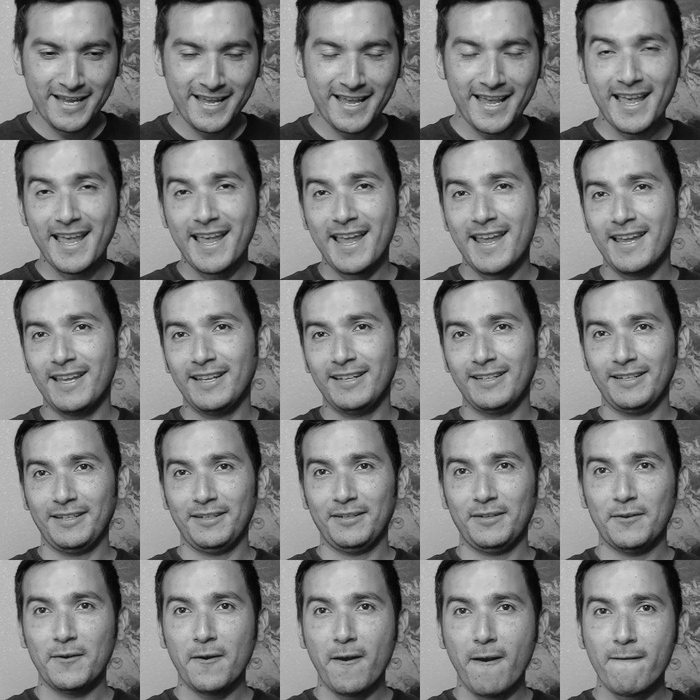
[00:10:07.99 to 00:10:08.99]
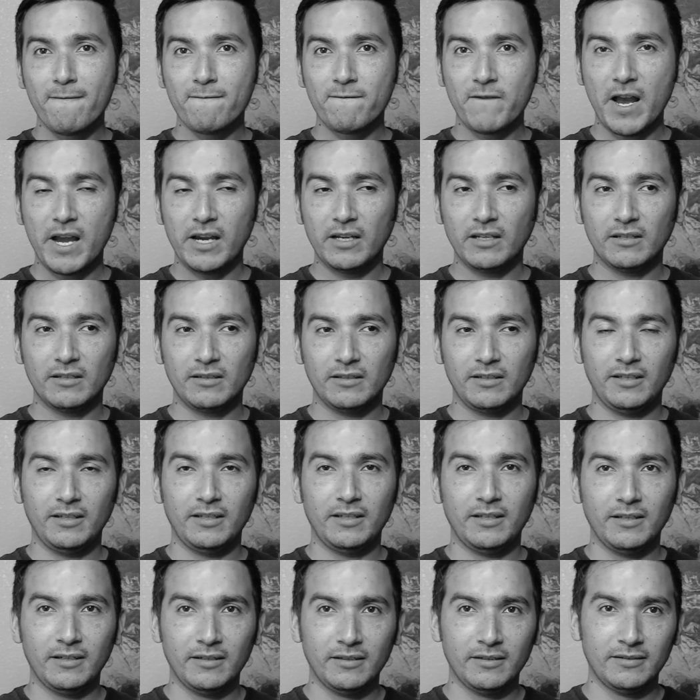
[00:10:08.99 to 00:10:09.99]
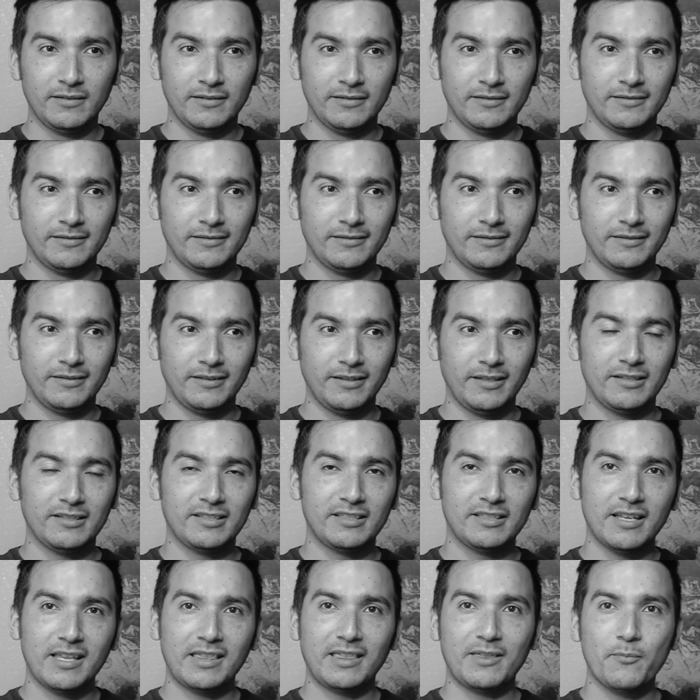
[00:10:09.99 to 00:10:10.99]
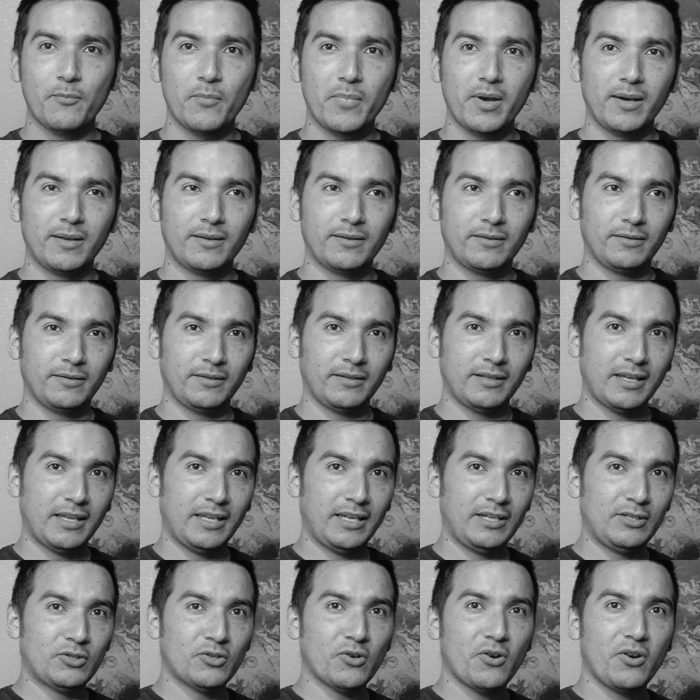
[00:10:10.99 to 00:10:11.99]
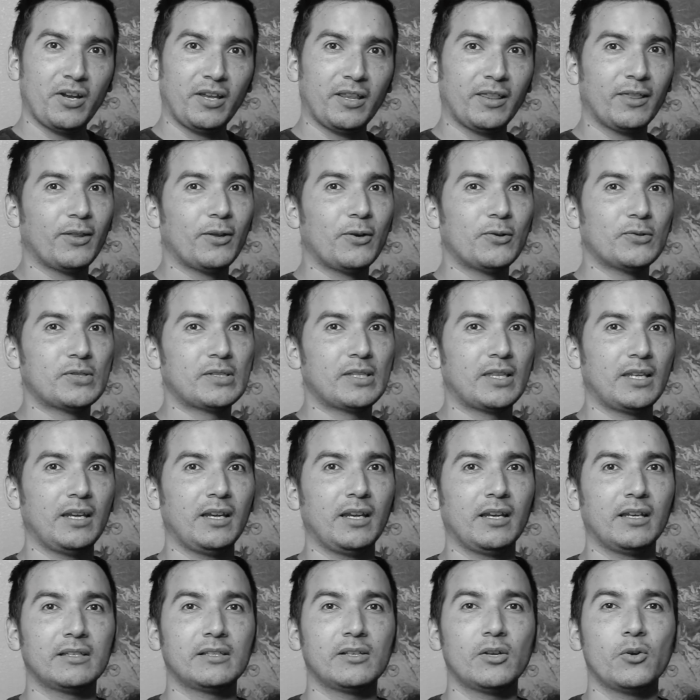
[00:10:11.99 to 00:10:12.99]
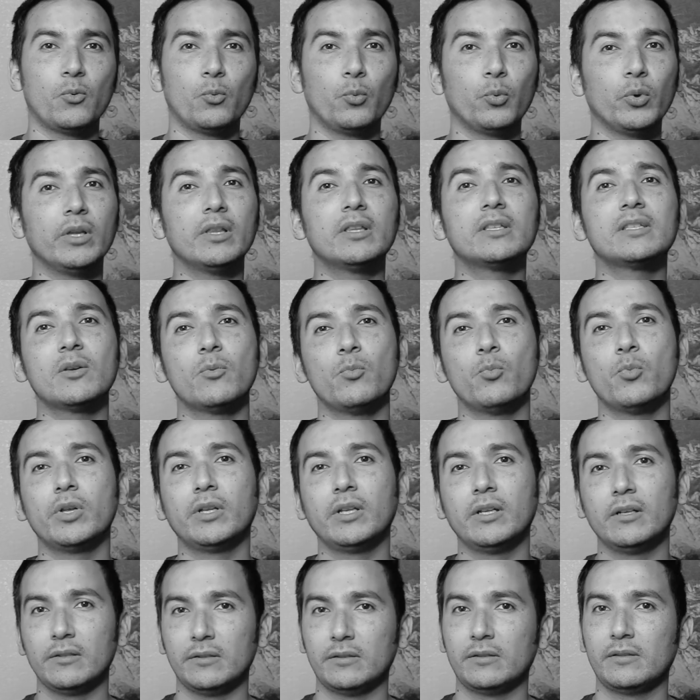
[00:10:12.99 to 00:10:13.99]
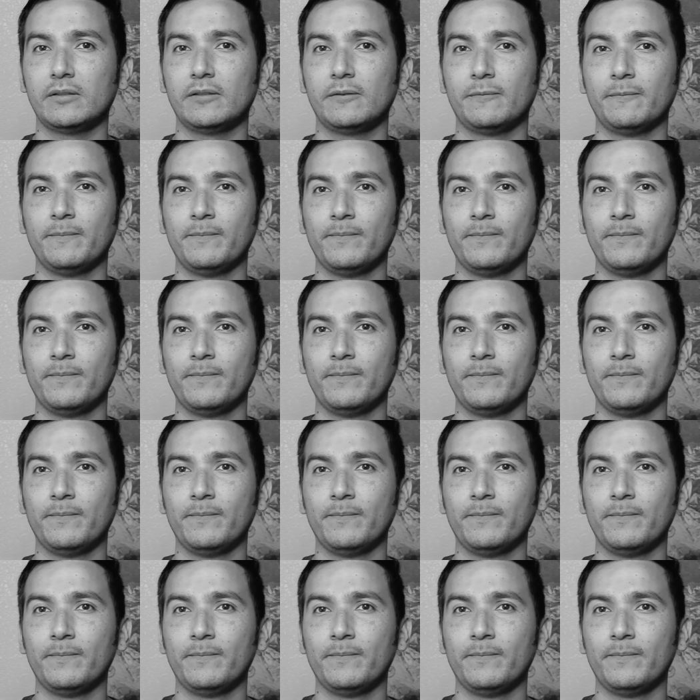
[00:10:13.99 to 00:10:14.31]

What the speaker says: And finally, there's nothing better than enjoying those things with someone else.